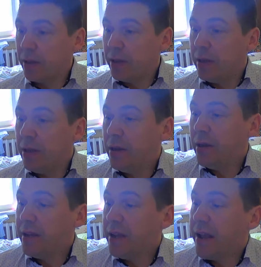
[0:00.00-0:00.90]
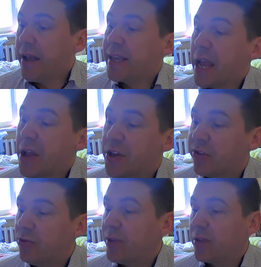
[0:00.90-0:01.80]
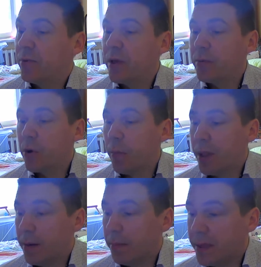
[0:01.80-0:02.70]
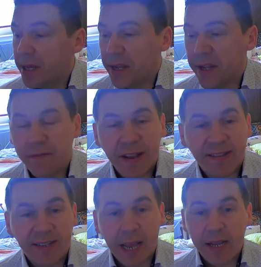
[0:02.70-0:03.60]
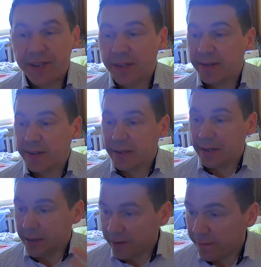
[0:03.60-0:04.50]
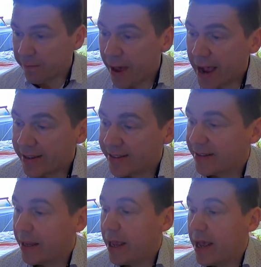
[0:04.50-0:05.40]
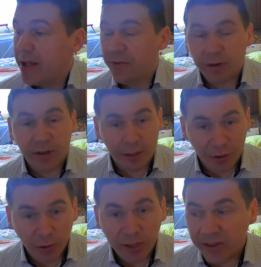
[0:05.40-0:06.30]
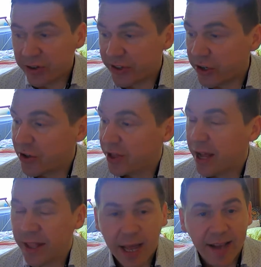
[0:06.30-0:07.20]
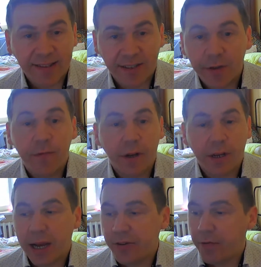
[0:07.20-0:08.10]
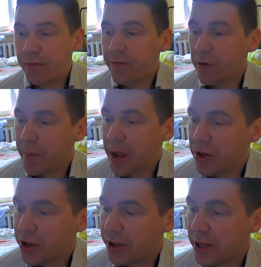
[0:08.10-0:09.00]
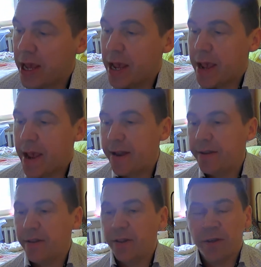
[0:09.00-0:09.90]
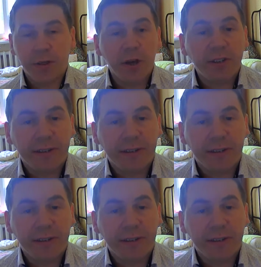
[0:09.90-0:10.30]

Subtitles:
with a problem, investigating facts and doing research, analyzing different kind of information. And the third